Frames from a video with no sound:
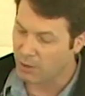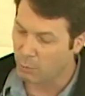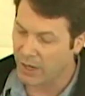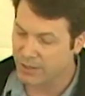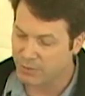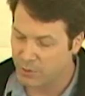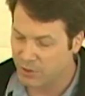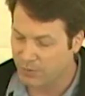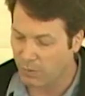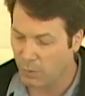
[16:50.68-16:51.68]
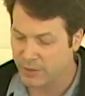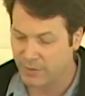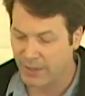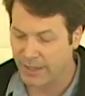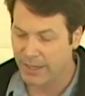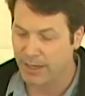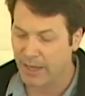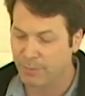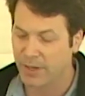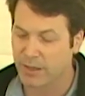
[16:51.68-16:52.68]
the white spruce forests of the
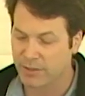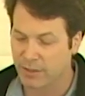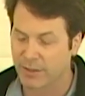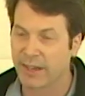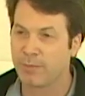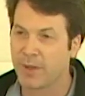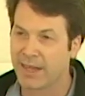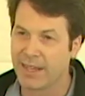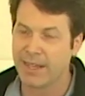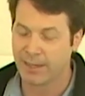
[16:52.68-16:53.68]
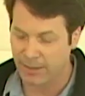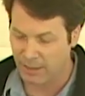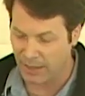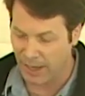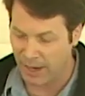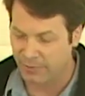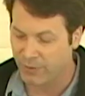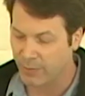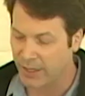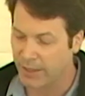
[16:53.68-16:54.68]
Kenai Peninsula that have been eaten alive
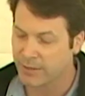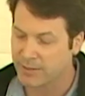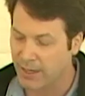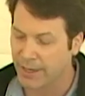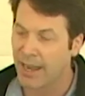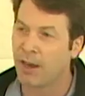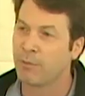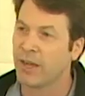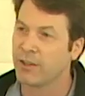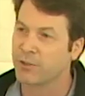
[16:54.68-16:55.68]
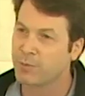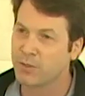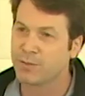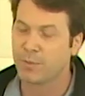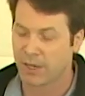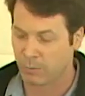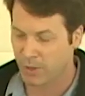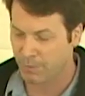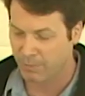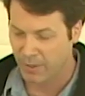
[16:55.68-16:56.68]
from the inside out by the spruce
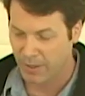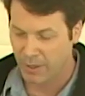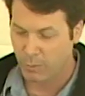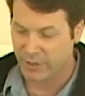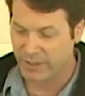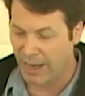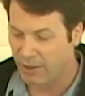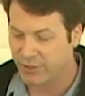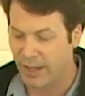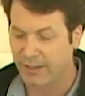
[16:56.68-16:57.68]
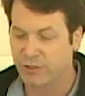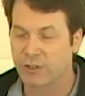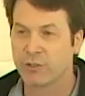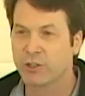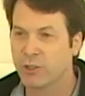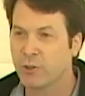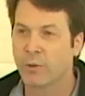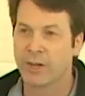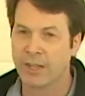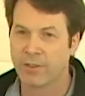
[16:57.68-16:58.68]
budworm, which now cycles through two
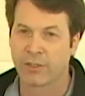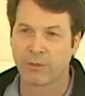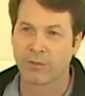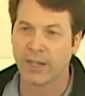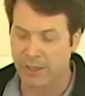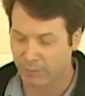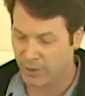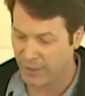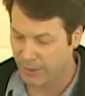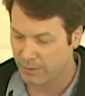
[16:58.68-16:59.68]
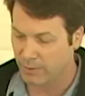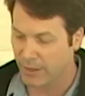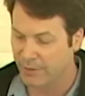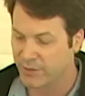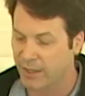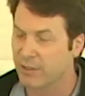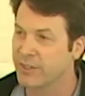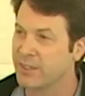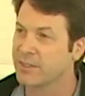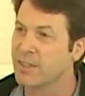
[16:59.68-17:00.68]
or even three complete life
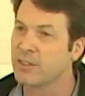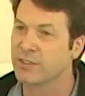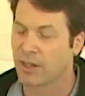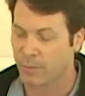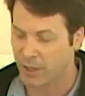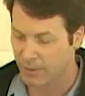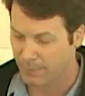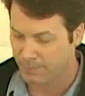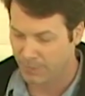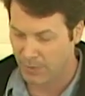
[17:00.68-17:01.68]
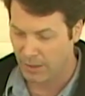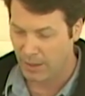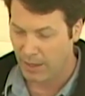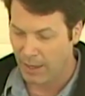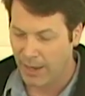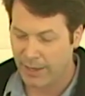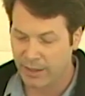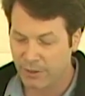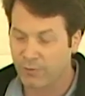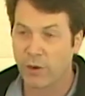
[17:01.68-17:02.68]
cycles in a single summer. And
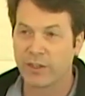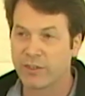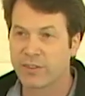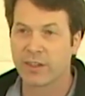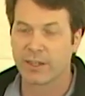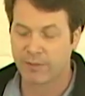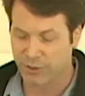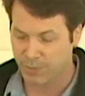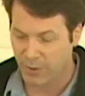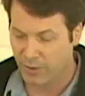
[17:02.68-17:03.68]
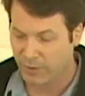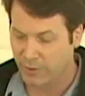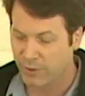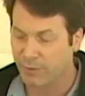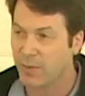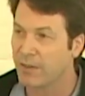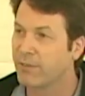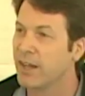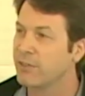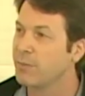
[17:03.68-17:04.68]
in the voices and lived experiences of my friends